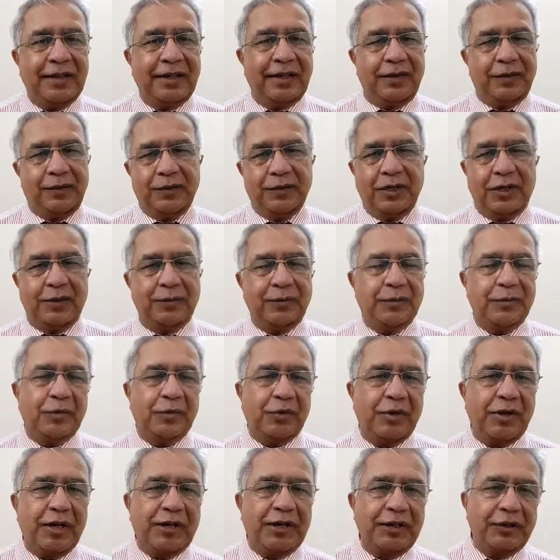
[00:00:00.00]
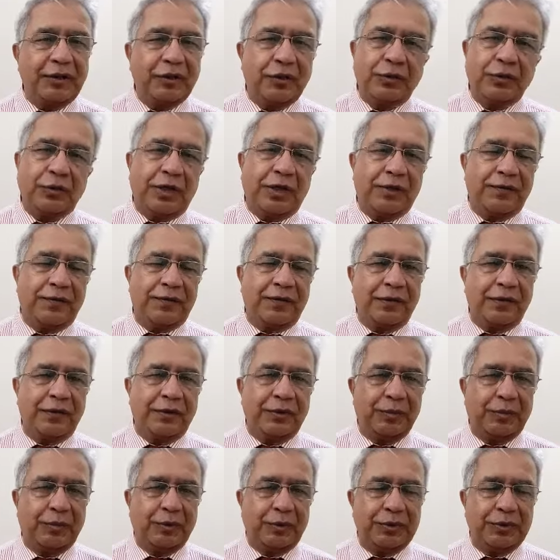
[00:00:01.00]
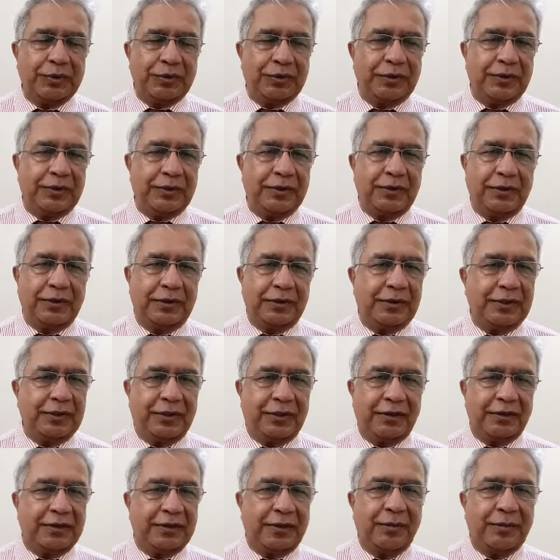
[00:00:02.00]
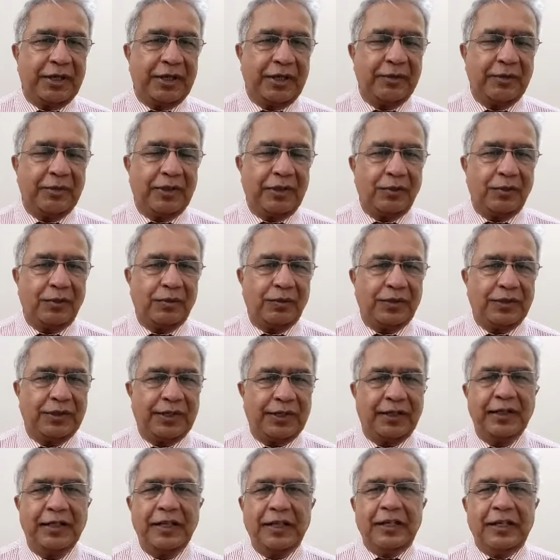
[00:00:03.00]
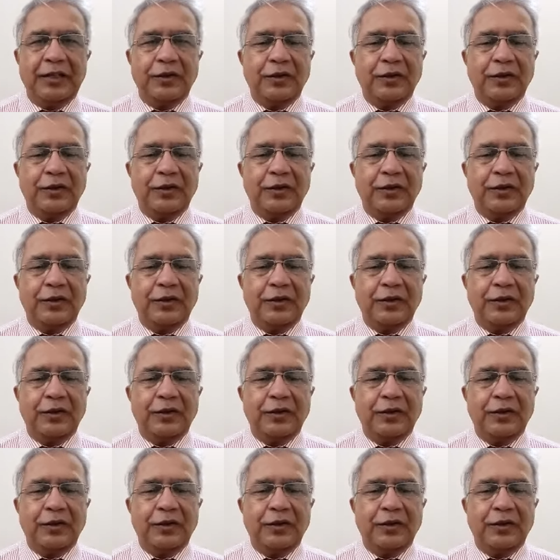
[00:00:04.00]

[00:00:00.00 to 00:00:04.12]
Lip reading: And if you have some queries, do not fail to post there. Sometime I look for that.